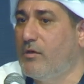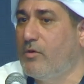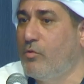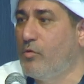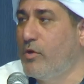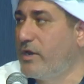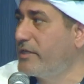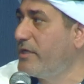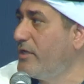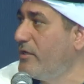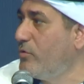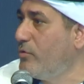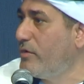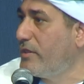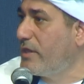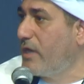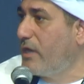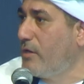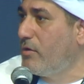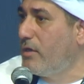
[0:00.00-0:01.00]
working
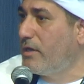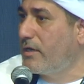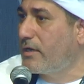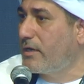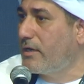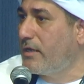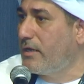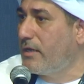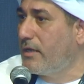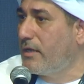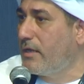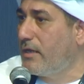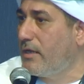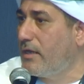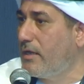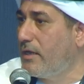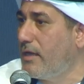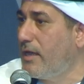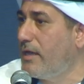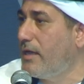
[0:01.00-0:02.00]
with our
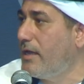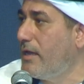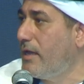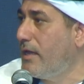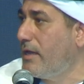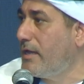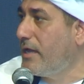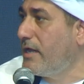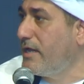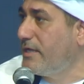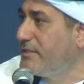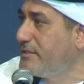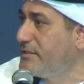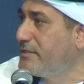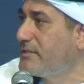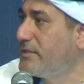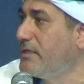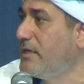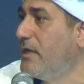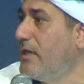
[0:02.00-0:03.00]

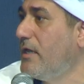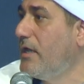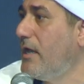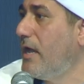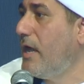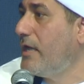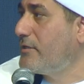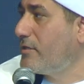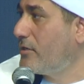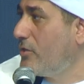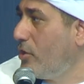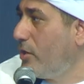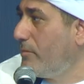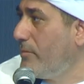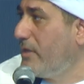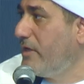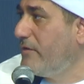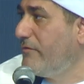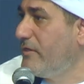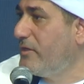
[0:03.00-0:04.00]
allies at the
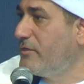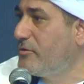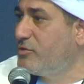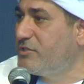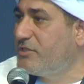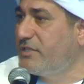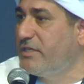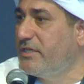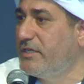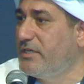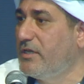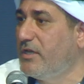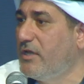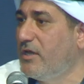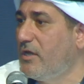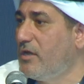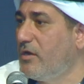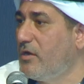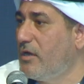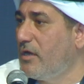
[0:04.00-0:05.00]
global level to see
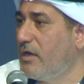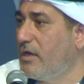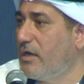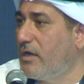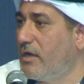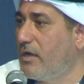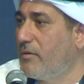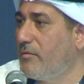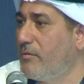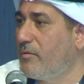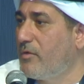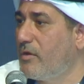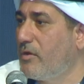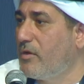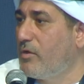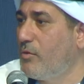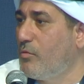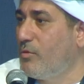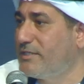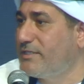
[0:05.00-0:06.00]

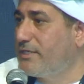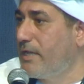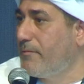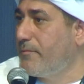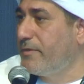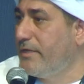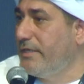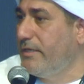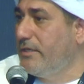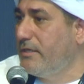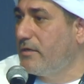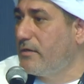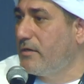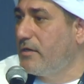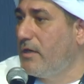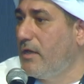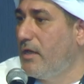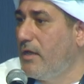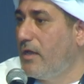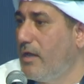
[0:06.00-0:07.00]
what's happening.
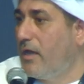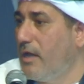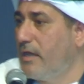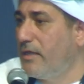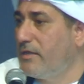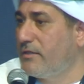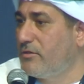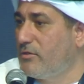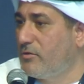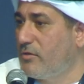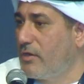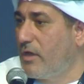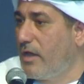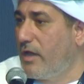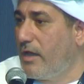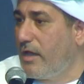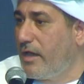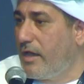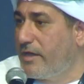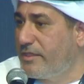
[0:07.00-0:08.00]
And
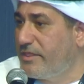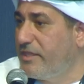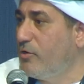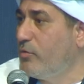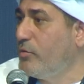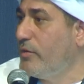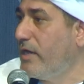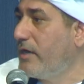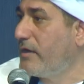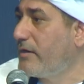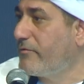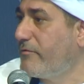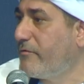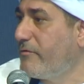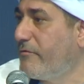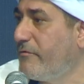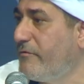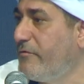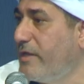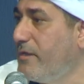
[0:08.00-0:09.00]
I think we are
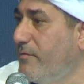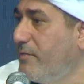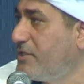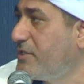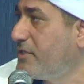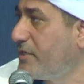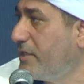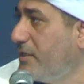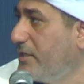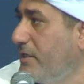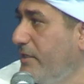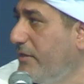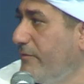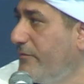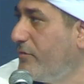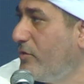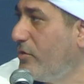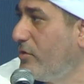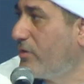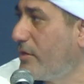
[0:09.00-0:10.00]
very much ready
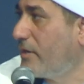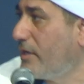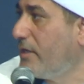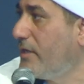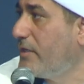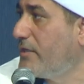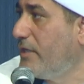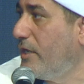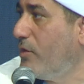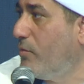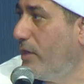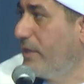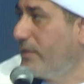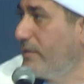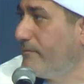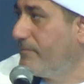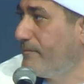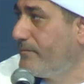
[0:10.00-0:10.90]
for day one.